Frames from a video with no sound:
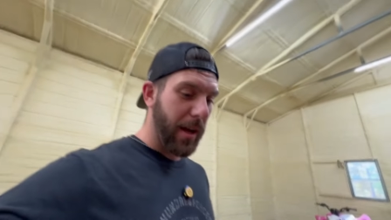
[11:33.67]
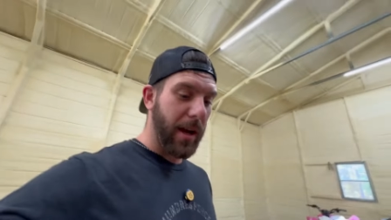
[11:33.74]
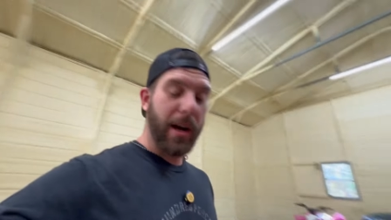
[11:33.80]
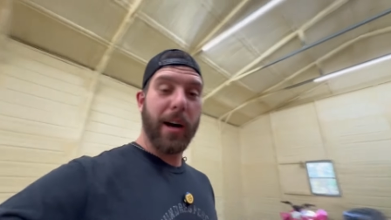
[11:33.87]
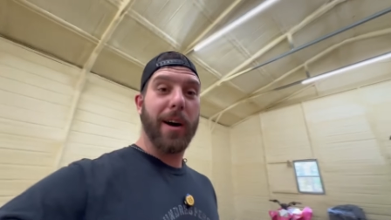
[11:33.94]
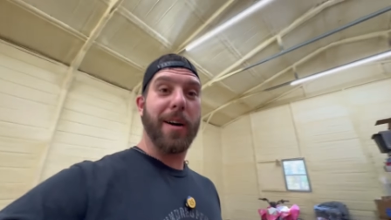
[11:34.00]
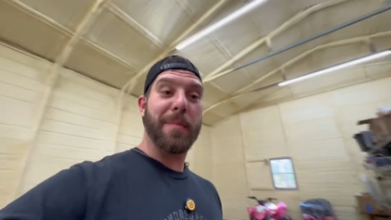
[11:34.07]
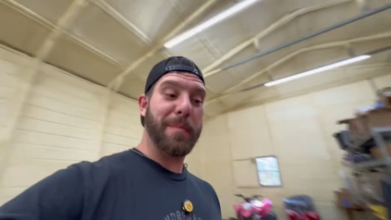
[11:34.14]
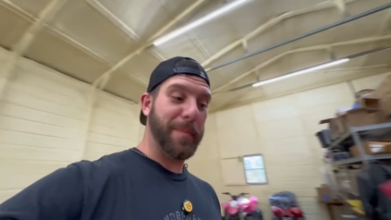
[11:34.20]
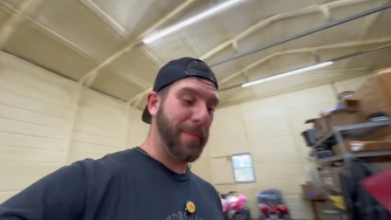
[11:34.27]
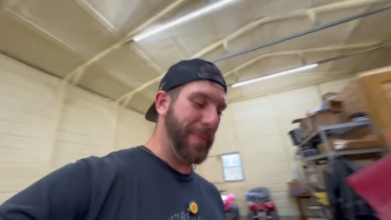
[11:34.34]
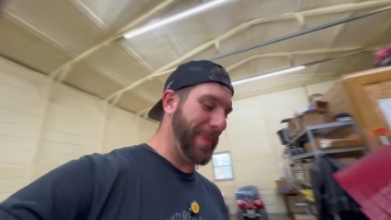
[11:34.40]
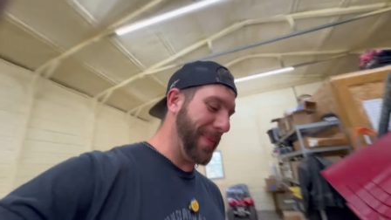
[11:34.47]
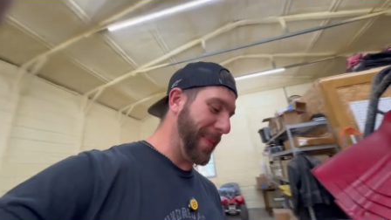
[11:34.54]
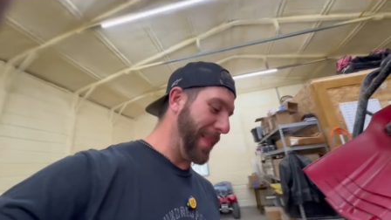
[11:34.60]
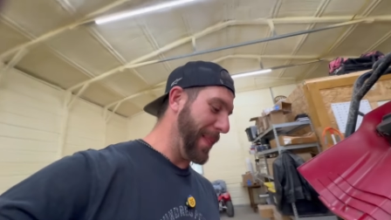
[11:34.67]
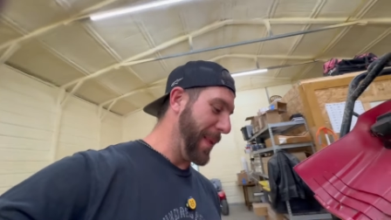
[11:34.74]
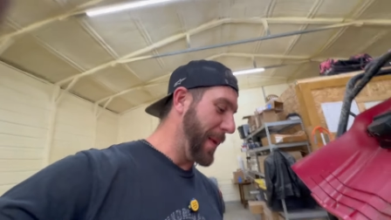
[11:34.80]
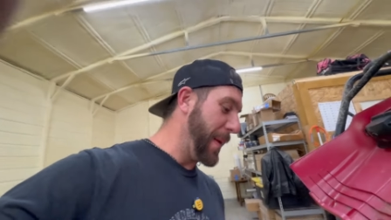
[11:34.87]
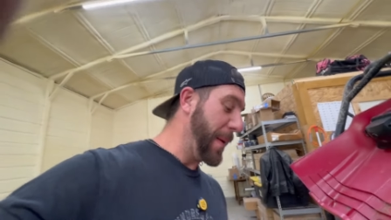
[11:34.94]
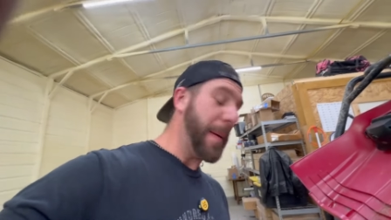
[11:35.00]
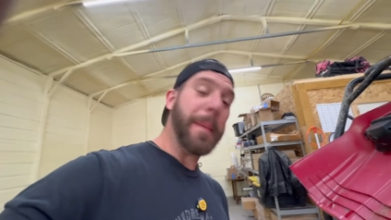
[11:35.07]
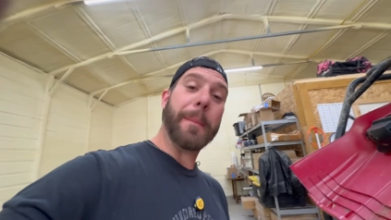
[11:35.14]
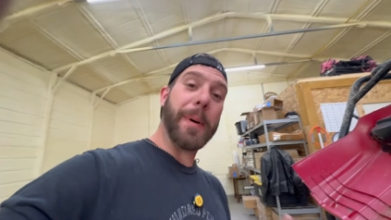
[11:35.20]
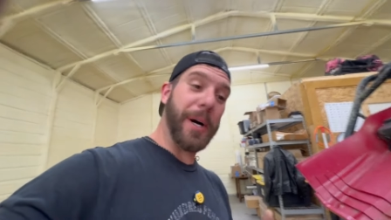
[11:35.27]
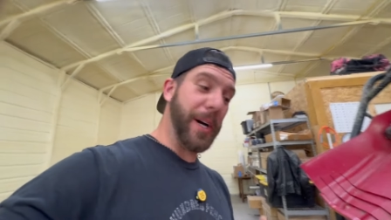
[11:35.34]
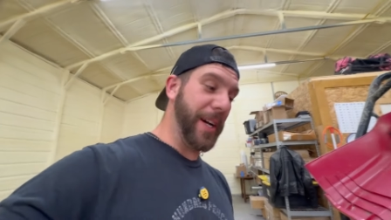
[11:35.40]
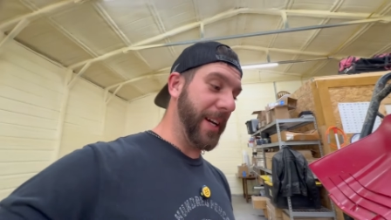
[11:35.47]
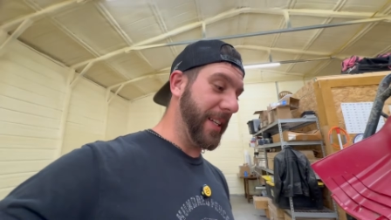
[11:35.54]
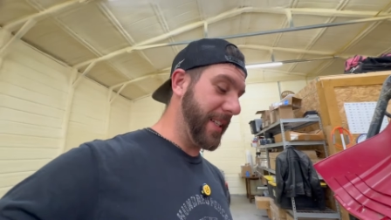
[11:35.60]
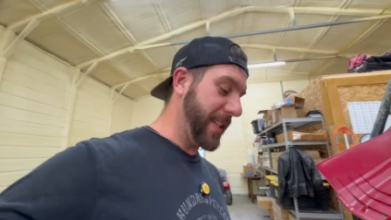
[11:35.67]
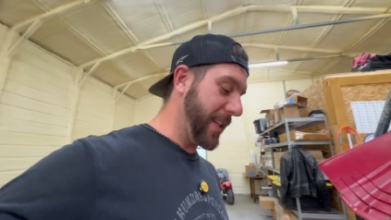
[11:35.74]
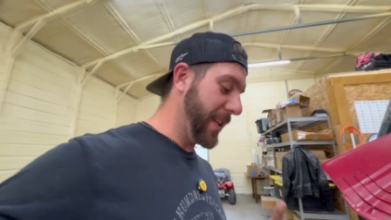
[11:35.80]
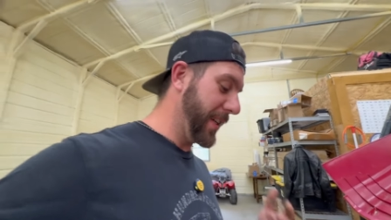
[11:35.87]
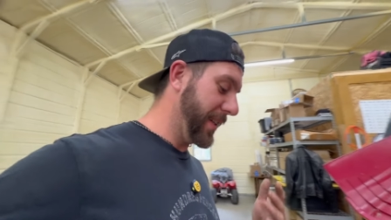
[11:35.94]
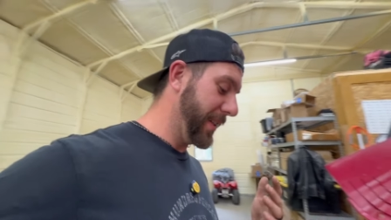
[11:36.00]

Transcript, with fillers: Um, but